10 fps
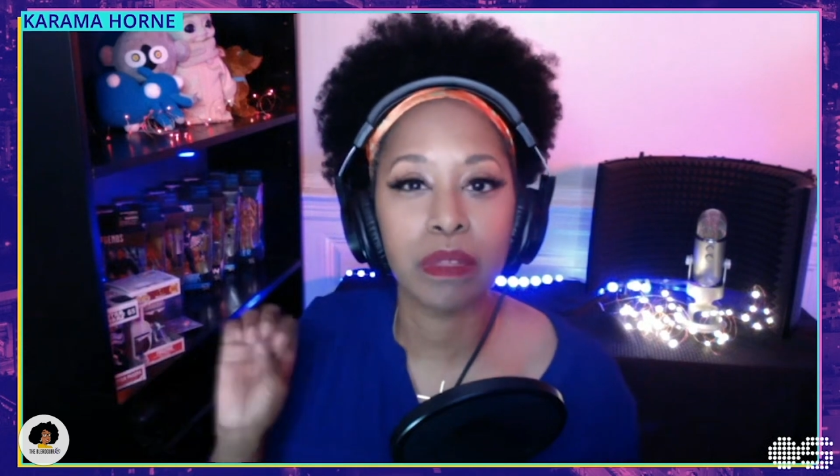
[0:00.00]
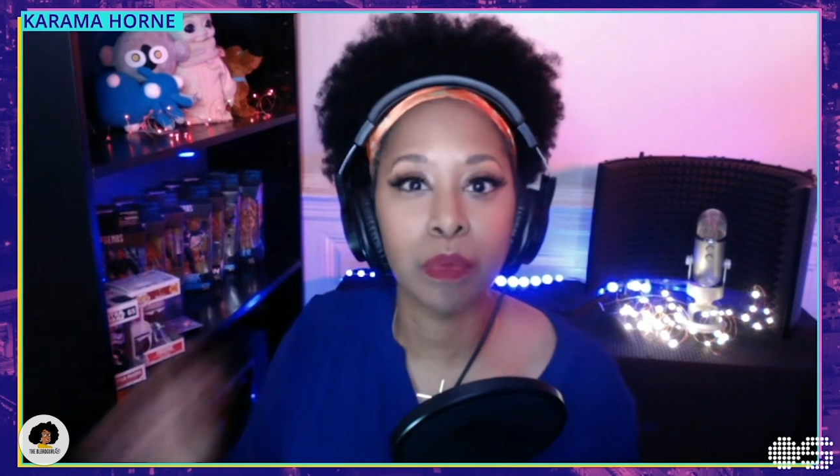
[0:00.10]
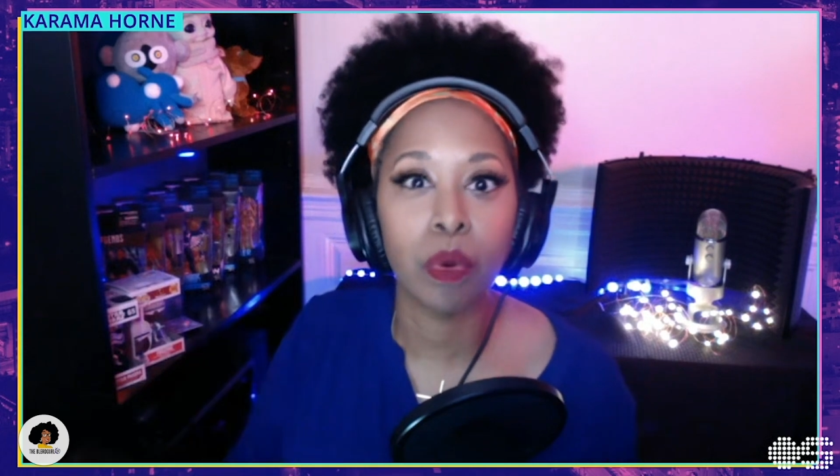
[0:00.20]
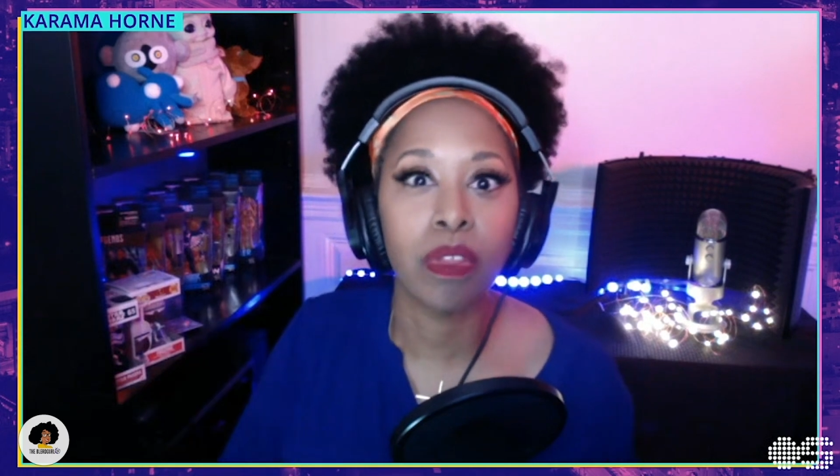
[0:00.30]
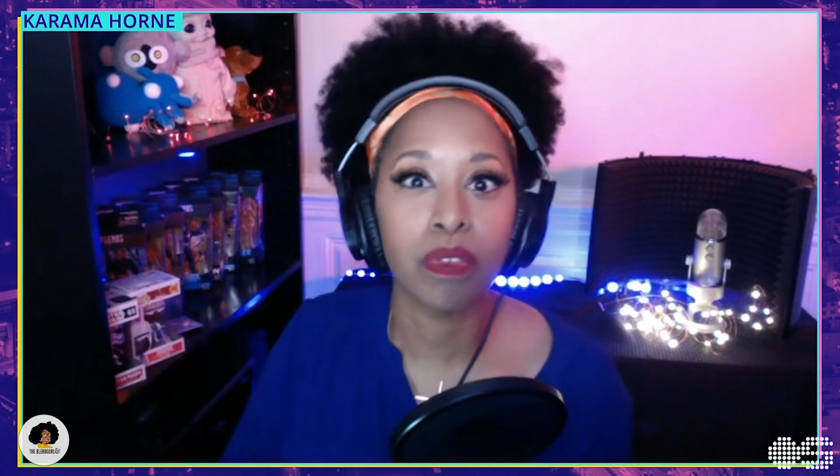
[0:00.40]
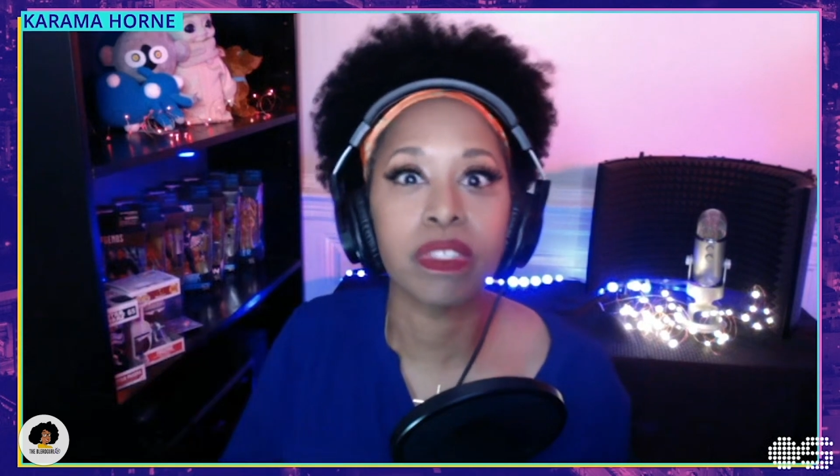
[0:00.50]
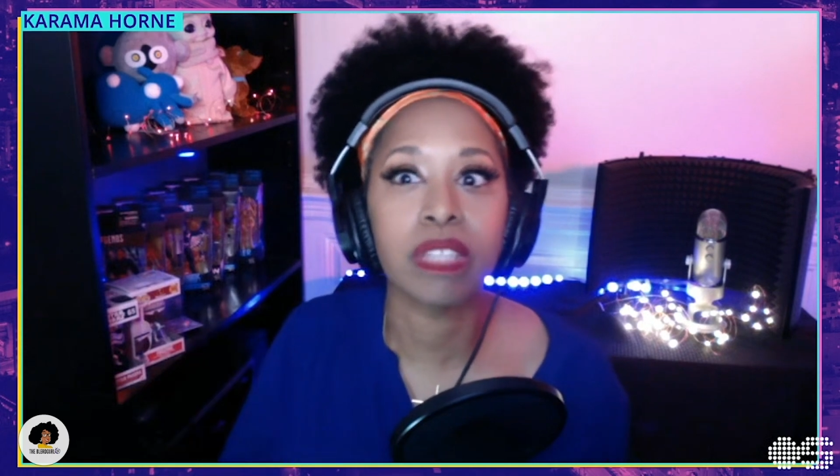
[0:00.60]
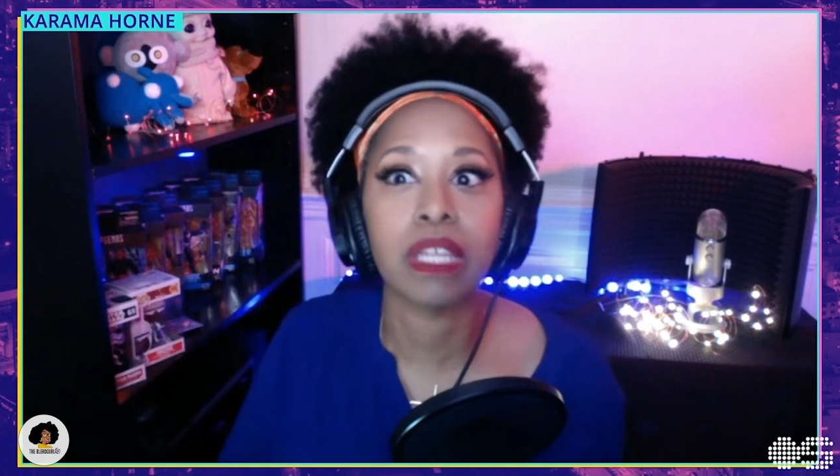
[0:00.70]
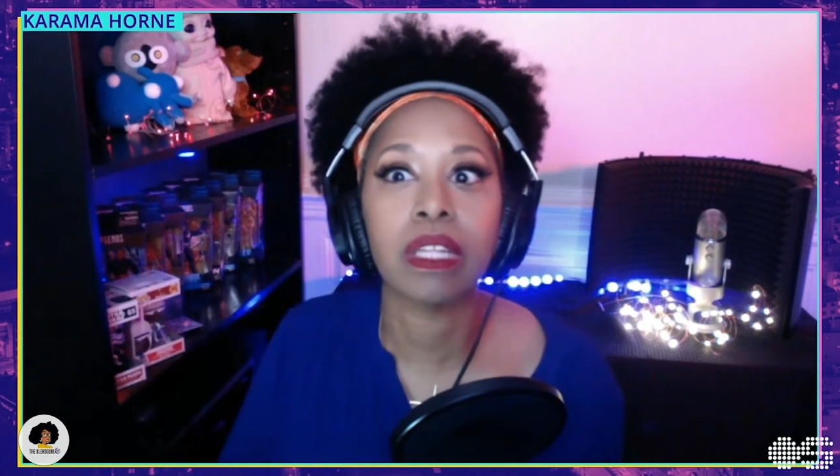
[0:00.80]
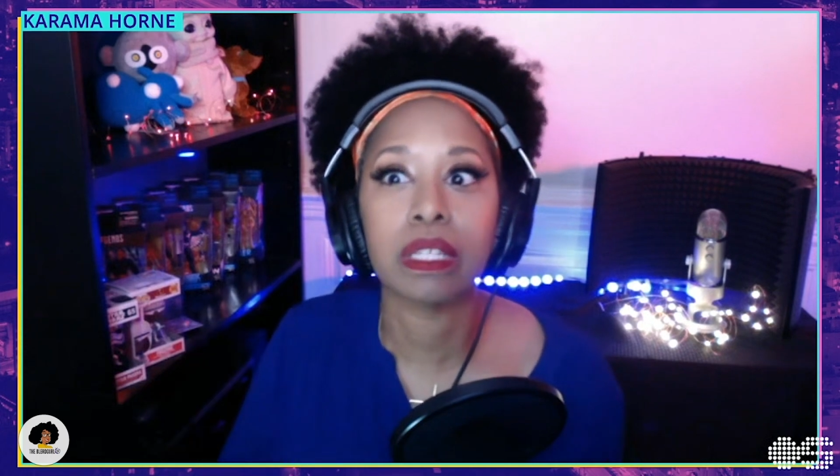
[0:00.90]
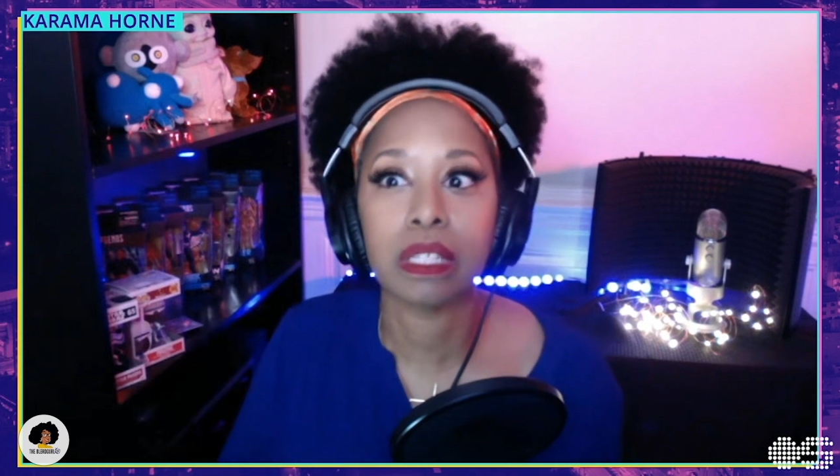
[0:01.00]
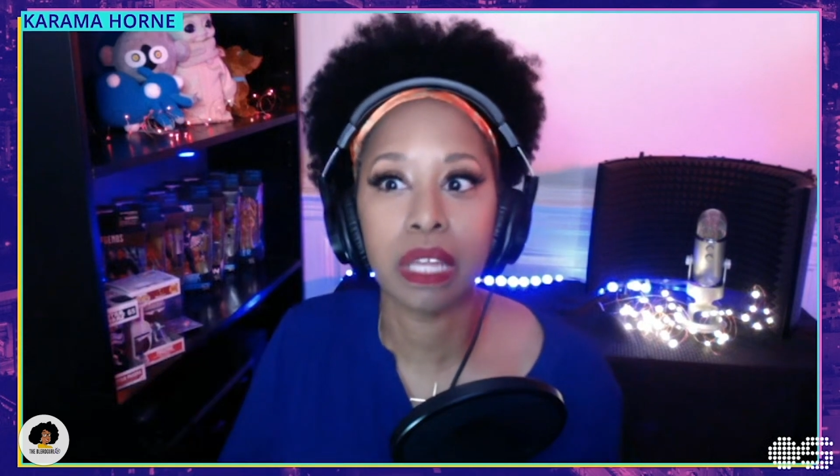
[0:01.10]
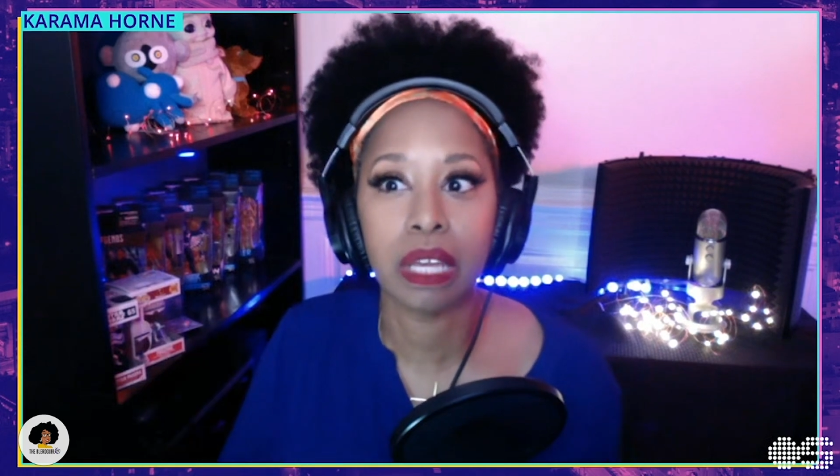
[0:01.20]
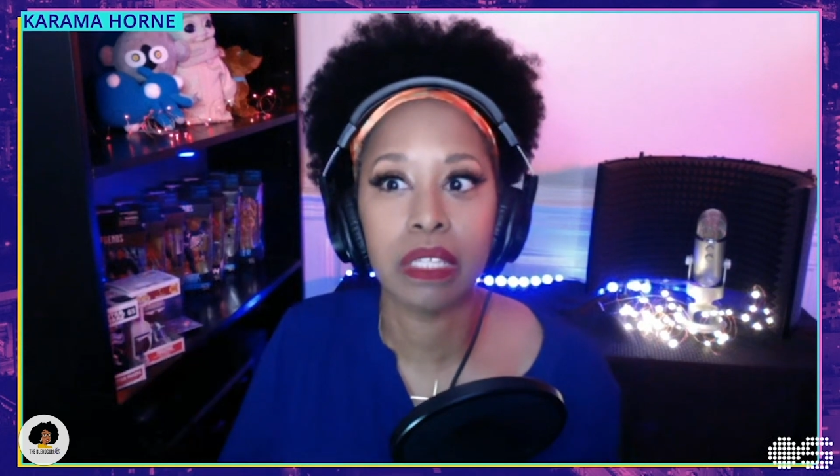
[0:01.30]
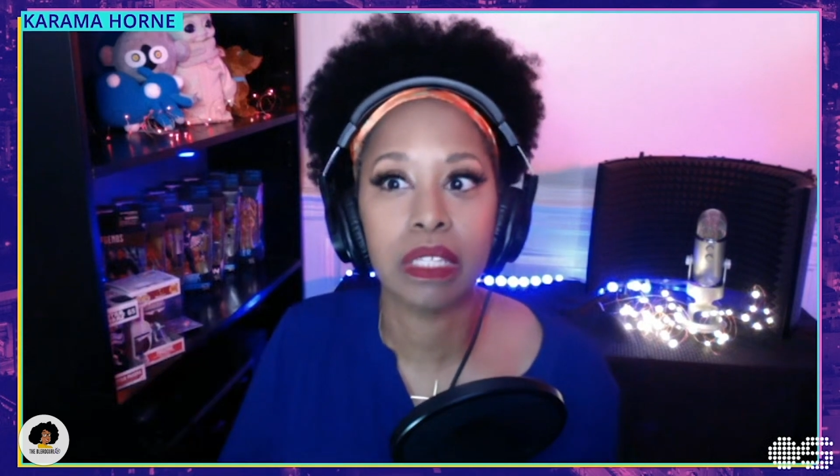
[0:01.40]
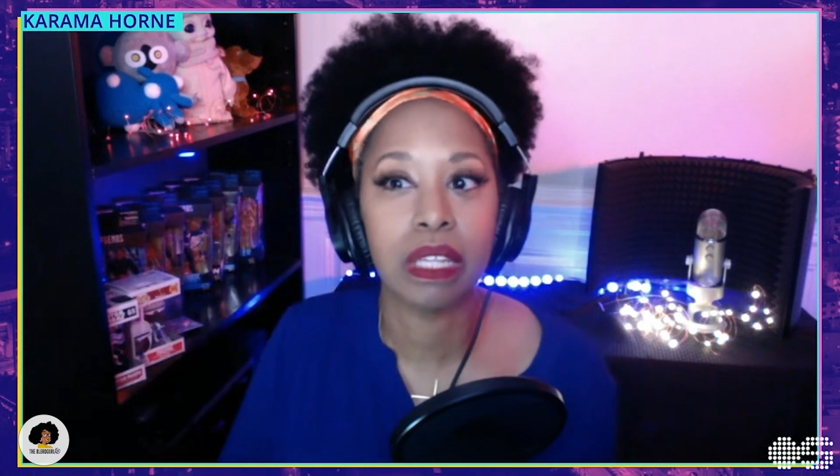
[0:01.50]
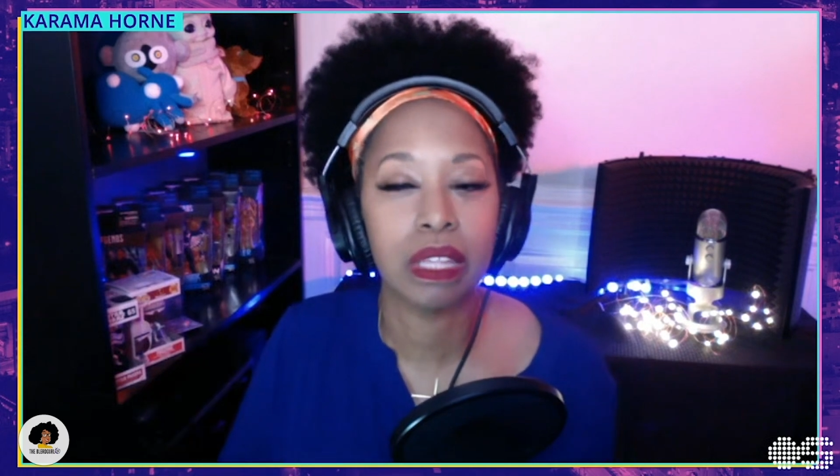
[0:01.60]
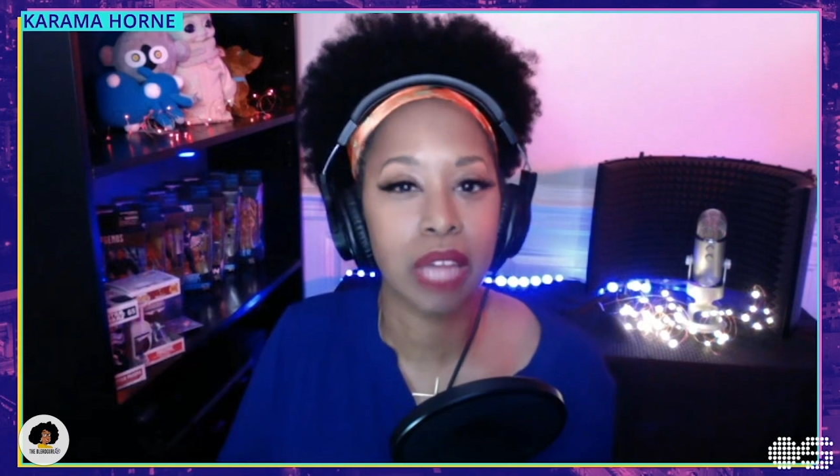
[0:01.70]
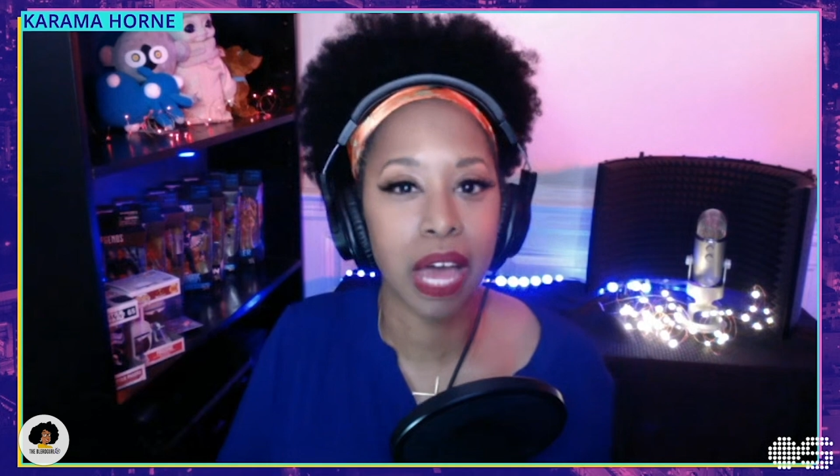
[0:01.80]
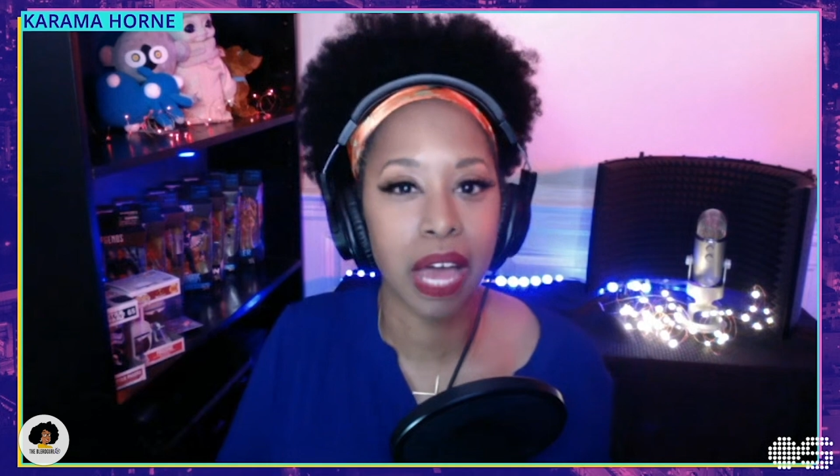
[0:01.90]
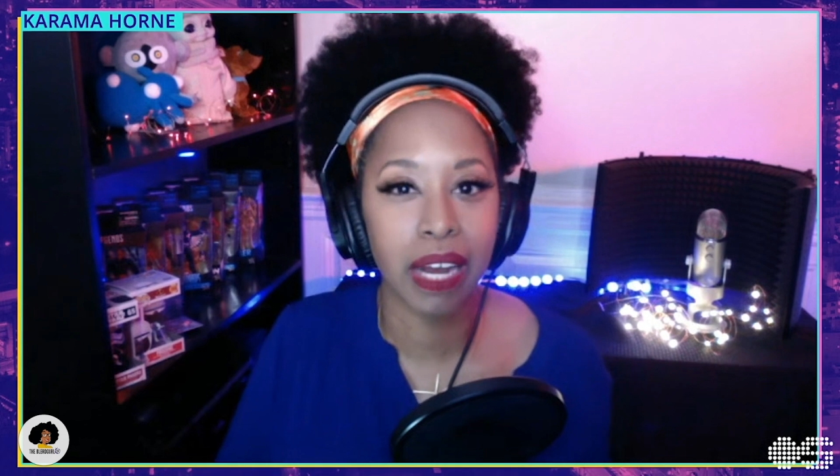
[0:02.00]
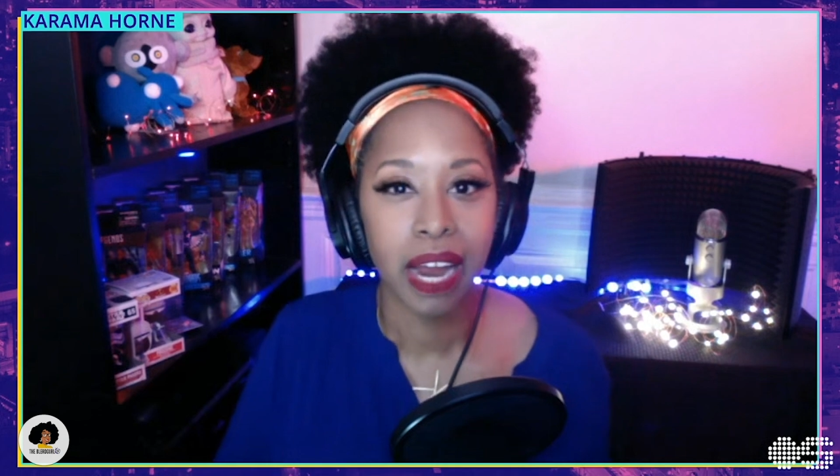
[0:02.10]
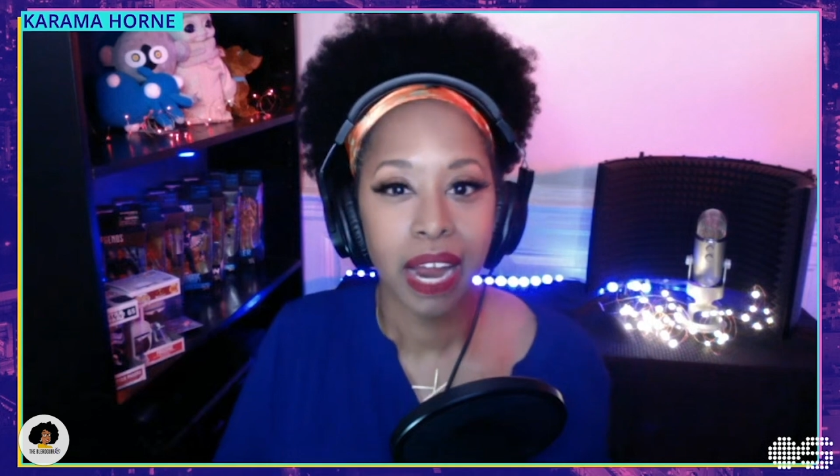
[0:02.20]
more of the ridiculous things that